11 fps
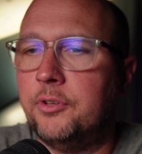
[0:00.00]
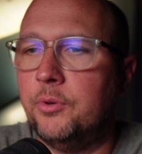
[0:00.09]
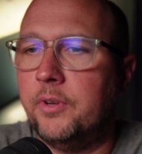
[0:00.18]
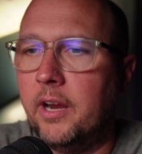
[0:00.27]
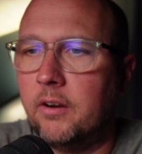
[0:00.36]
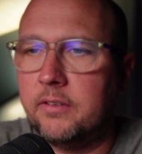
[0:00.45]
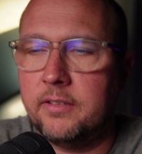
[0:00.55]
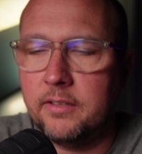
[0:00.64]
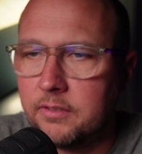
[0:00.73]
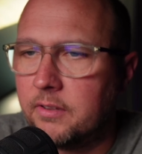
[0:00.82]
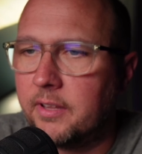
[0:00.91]
2
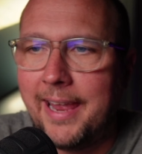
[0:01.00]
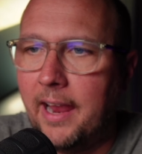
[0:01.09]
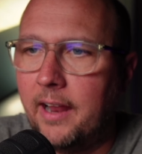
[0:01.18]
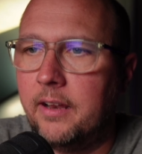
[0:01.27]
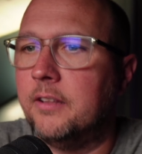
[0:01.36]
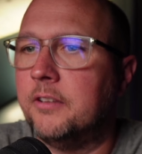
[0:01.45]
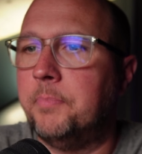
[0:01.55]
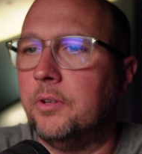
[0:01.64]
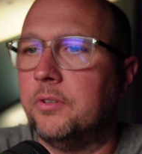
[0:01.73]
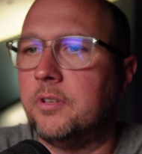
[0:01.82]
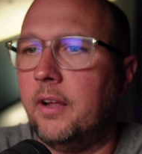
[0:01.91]
garrisons or the cannons
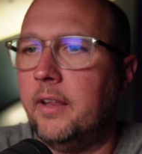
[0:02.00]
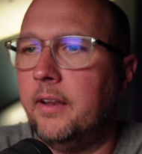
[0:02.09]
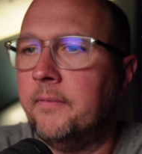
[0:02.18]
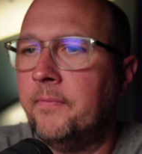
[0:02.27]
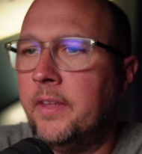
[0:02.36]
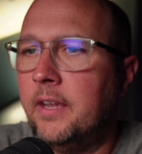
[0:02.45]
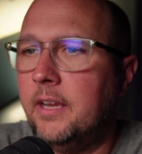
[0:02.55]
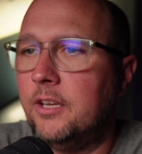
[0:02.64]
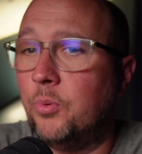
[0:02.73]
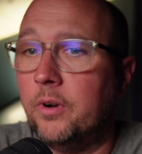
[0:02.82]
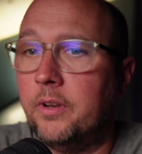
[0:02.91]
built on it.
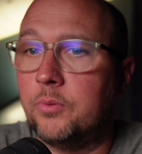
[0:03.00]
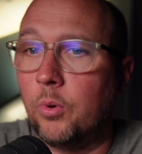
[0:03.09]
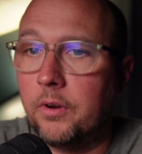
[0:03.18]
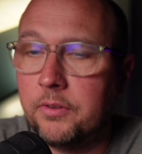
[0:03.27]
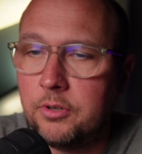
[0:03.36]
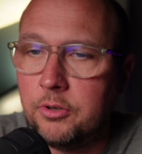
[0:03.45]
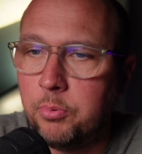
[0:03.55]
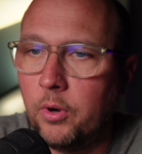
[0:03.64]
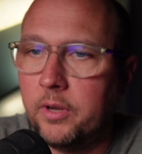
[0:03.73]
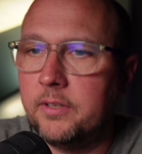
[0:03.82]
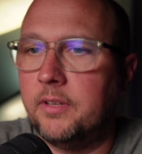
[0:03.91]
Each one is worth 2
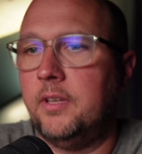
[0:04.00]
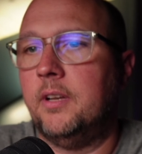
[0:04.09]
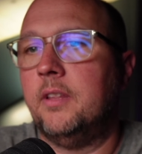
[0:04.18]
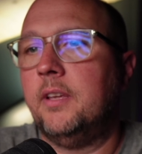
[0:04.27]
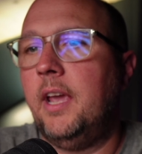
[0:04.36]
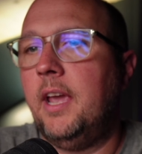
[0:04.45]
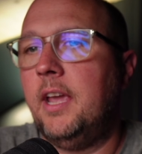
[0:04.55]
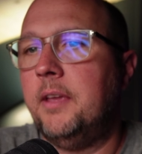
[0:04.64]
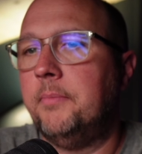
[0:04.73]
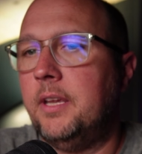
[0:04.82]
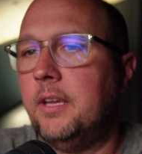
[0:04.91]
points at the end of the
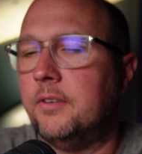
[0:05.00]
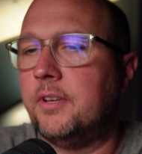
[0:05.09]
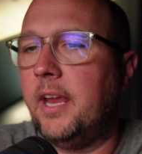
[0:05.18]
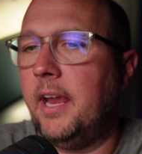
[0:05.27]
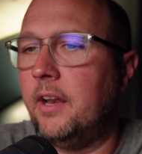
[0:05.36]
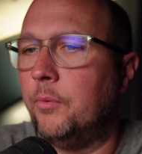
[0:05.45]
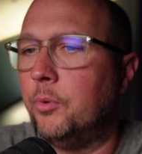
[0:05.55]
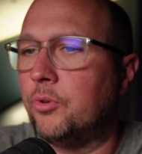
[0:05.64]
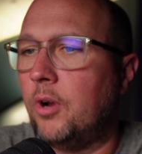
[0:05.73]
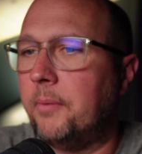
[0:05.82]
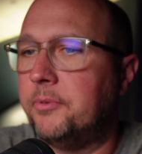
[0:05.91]
game. Each cannon will
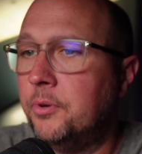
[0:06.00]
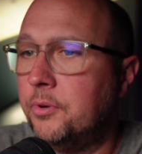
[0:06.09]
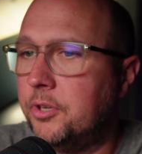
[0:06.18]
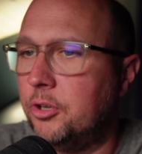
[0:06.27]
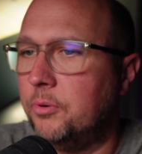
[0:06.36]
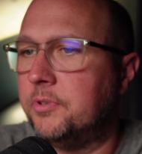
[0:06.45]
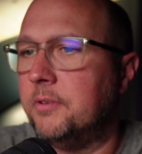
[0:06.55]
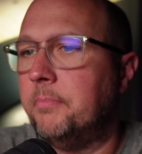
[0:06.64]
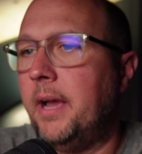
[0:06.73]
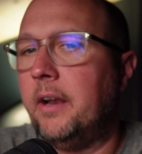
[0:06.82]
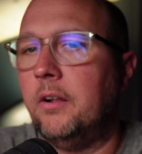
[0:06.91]
drop 2 cubes in
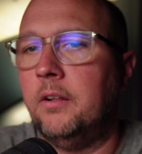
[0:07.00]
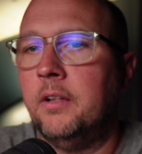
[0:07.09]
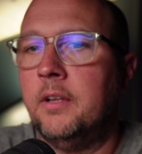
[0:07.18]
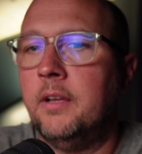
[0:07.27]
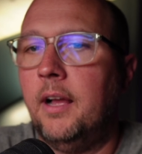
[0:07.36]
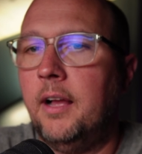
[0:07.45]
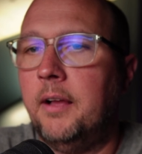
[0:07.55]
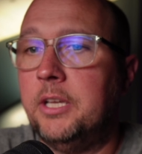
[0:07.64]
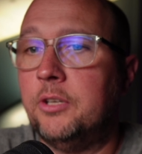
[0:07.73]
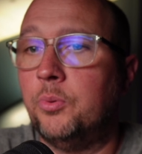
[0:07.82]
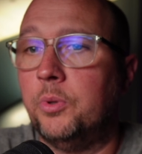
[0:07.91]
battle.
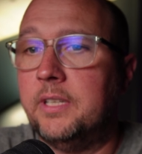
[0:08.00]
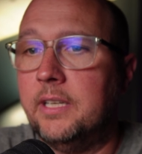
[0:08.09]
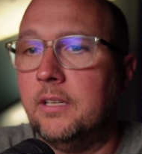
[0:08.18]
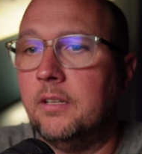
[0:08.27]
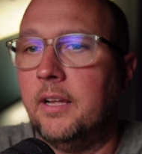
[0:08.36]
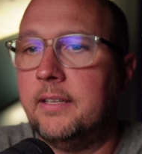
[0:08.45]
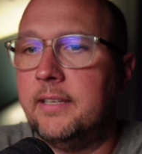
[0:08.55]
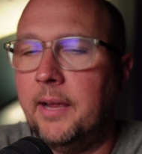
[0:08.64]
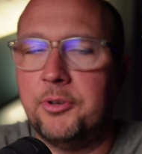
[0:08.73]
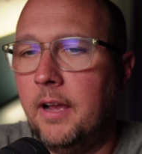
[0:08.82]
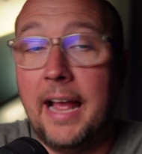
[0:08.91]
Each will deal a
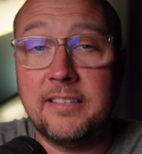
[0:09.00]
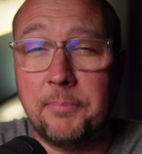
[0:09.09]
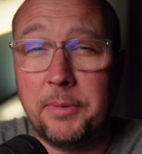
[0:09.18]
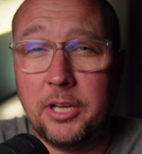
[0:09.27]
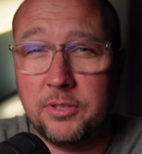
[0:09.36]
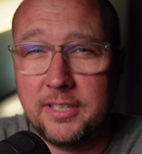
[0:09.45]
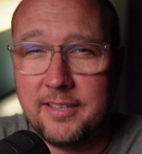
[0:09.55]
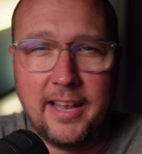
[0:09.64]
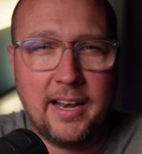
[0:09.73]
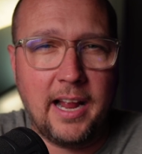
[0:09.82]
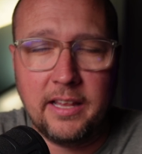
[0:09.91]
damage. As somebody goes into
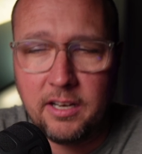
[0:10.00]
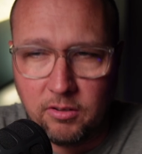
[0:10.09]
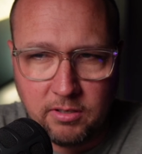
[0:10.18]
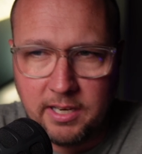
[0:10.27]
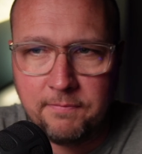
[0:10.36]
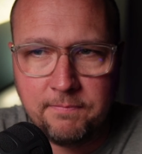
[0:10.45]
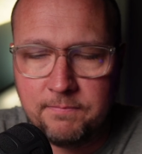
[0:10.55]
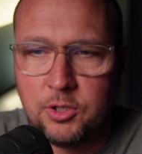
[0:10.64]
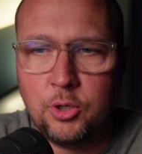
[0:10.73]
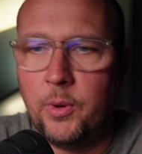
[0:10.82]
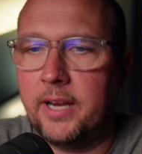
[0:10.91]
that island, it'll give
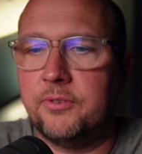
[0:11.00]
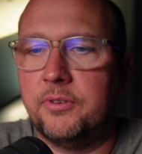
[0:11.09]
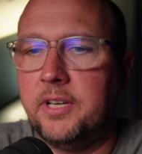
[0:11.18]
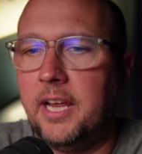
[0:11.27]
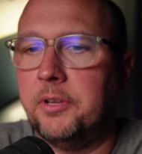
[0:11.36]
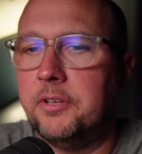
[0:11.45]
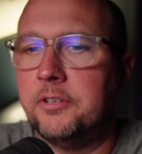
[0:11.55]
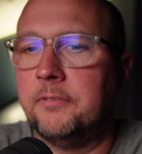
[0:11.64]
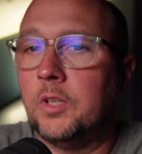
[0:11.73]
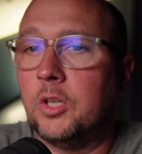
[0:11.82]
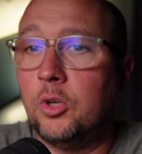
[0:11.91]
2 extra
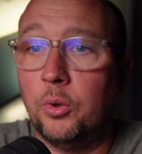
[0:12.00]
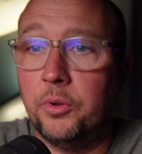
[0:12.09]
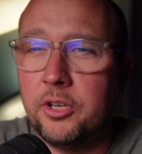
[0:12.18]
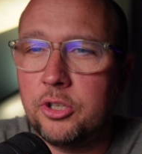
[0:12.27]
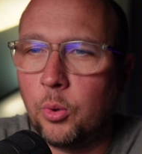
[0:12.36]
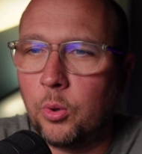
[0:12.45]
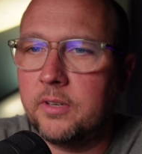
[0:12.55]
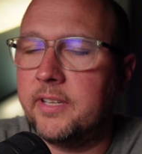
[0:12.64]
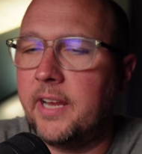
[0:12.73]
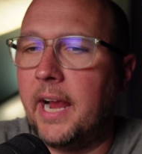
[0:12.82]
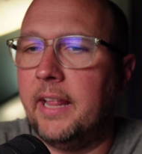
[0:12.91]
damage. Golden Shores,
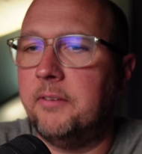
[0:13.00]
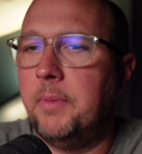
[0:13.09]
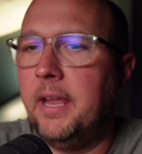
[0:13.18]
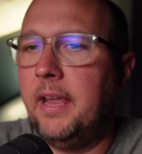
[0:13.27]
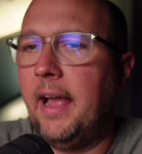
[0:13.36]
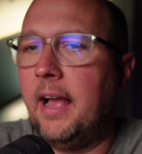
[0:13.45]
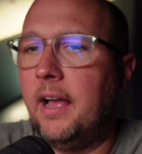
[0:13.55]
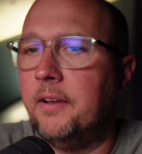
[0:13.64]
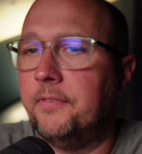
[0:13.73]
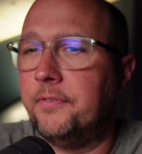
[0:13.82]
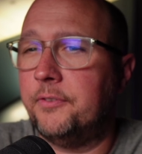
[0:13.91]
the island may
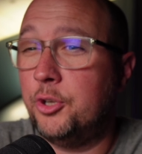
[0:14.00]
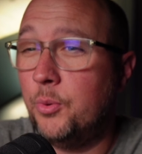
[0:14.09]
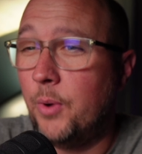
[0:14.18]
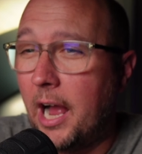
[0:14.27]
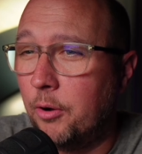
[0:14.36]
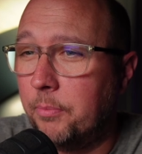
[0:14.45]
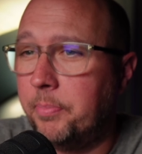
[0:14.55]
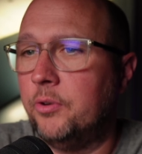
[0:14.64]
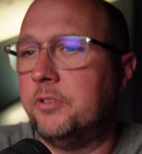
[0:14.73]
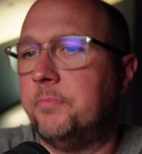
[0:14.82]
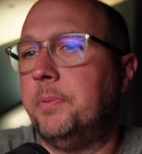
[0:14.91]
have 2
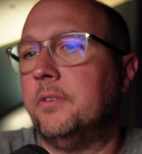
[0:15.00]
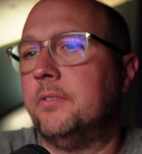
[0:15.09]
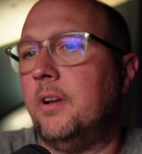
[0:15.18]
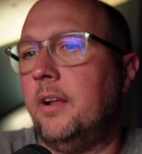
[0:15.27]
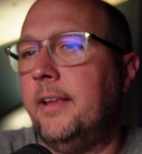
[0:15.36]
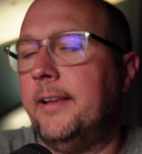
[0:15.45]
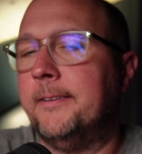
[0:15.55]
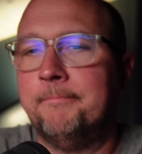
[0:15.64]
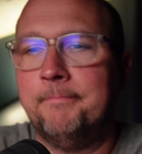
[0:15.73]
outposts built on it.